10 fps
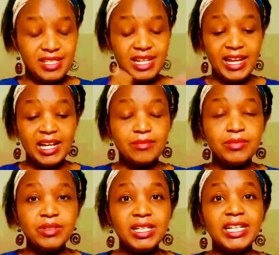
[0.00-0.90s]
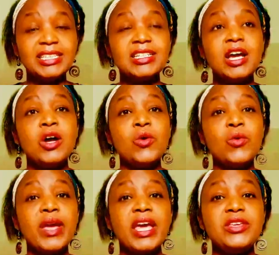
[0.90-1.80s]
It's like a booklet
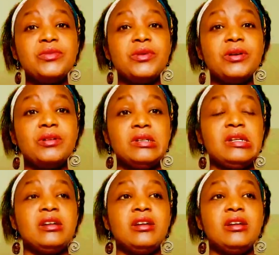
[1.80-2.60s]
where your